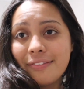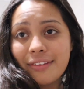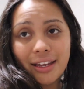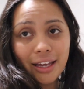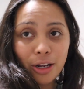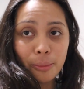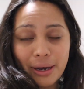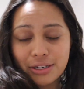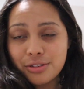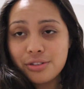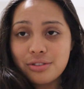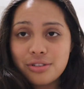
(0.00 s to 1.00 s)
Then I gotta go back
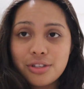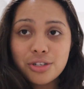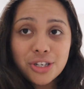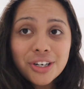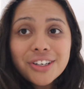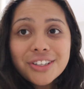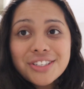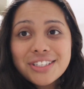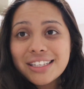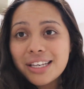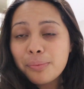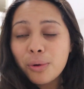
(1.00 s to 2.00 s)
to, to the church
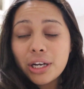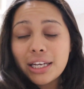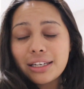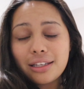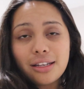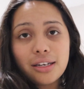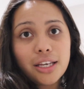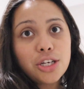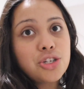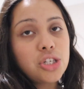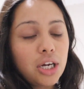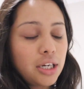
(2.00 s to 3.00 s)
to keep working and then get
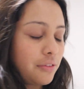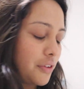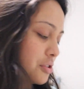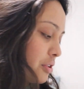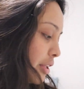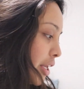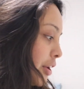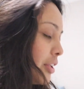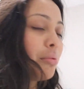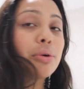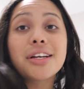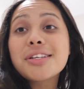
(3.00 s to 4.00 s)
Sean eventually later and
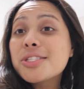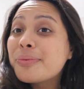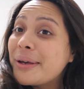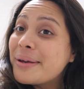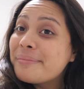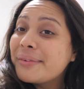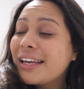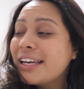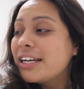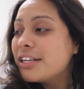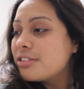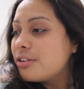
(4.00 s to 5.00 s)
then we're gonna swim.
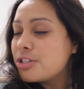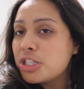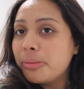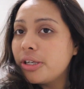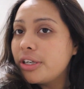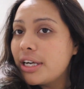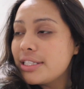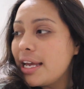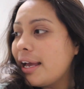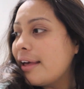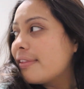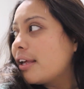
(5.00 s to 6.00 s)
So it should be a great
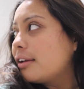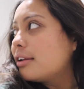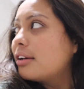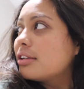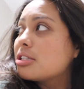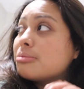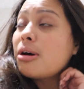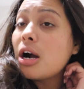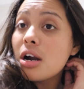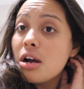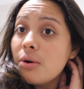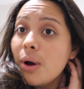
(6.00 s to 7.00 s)
day. And then
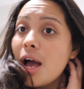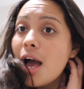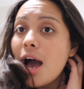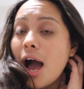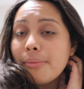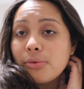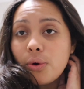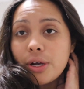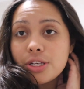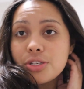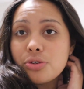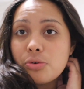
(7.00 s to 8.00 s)
tomorrow I'm
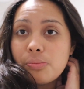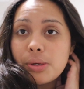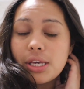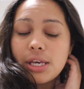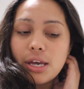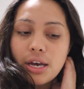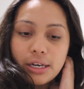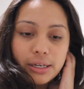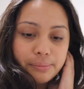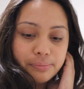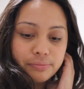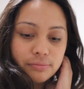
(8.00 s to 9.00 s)
going to be
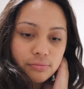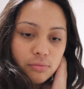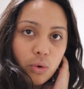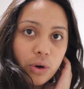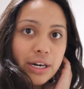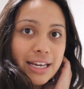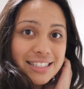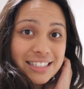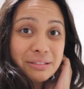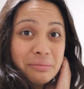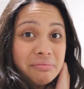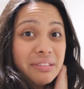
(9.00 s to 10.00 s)
um,
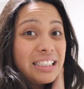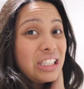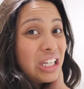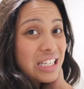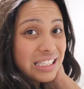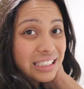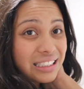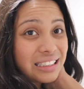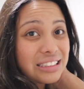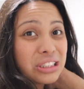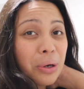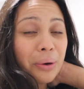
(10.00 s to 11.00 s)
organizing my closet
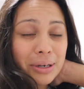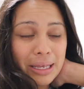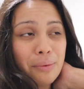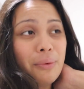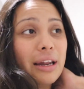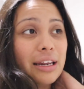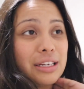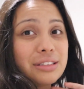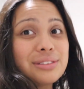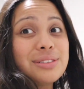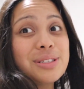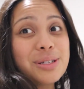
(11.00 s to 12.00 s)
and starting to get ready
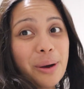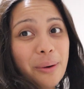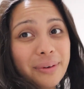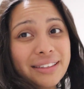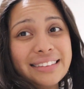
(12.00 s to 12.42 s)
to go.